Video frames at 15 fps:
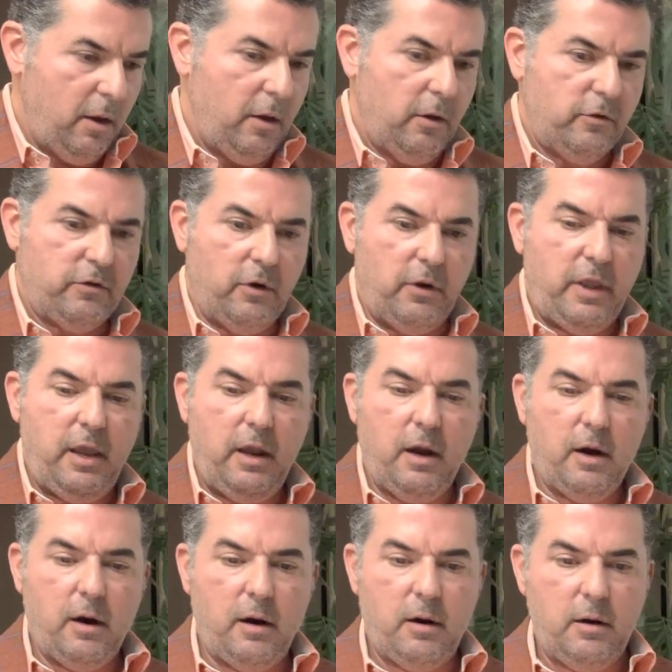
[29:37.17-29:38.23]
So
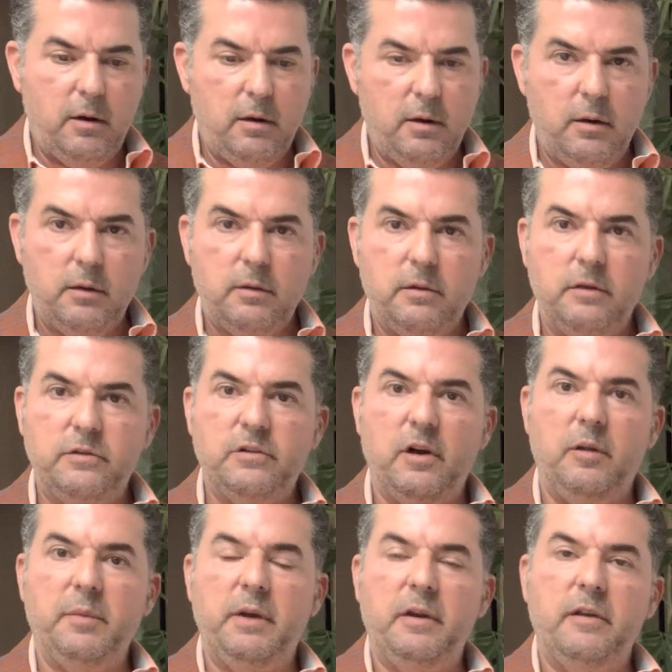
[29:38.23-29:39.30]
here, this
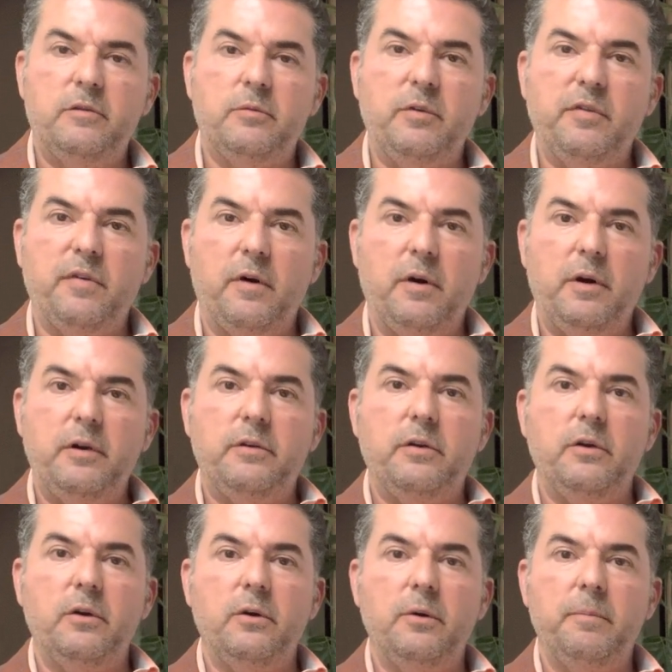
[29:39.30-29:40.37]
gentleman is referring
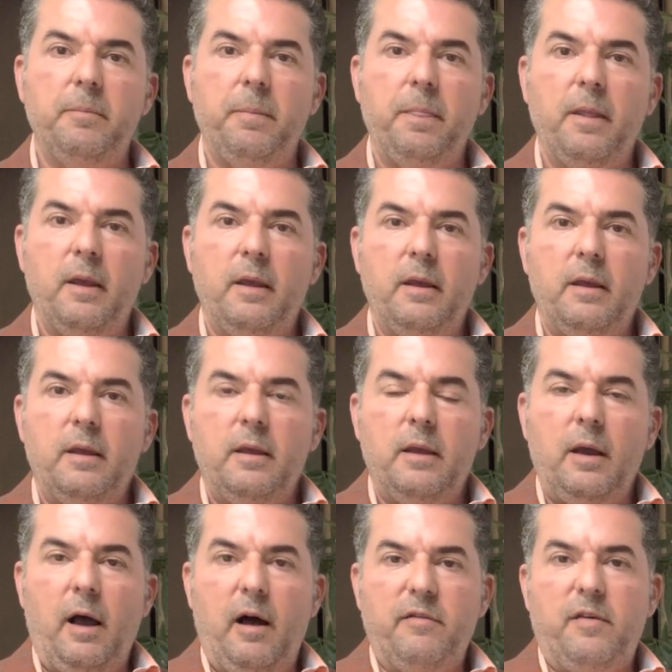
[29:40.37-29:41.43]
to
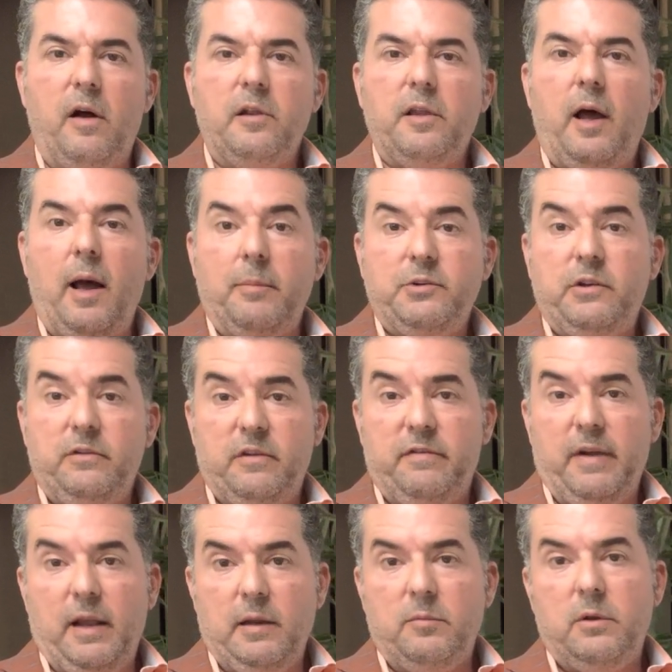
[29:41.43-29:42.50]
of all the options
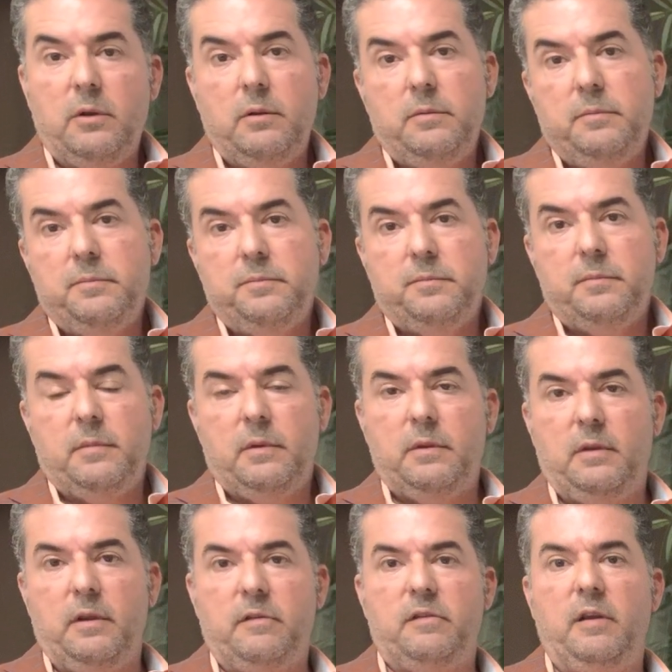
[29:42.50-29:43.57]
available,
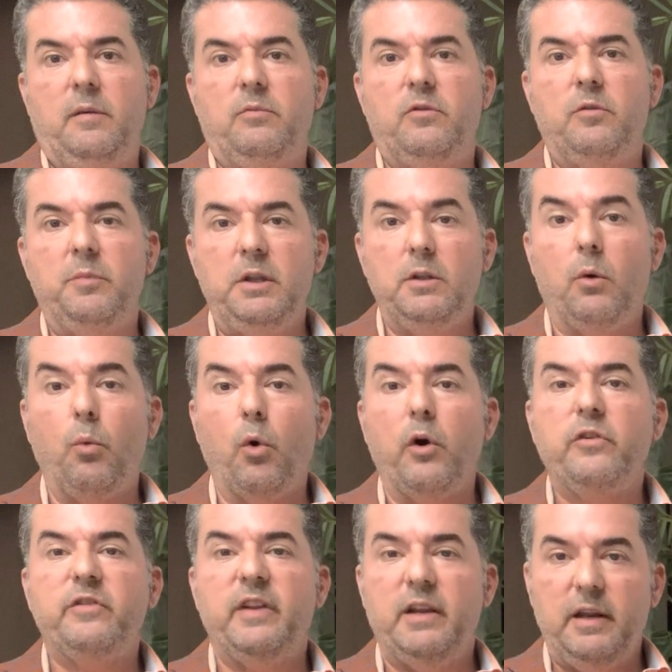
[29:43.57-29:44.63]
this seems to be the
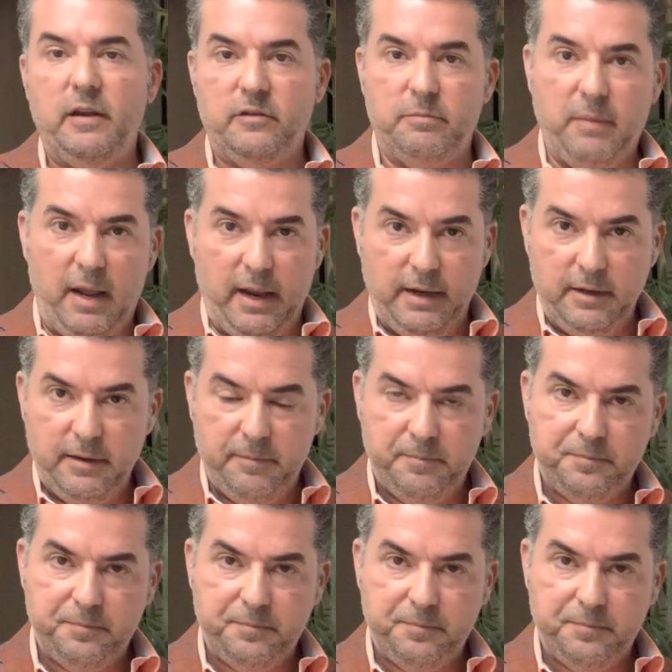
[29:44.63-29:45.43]
worst in his mind.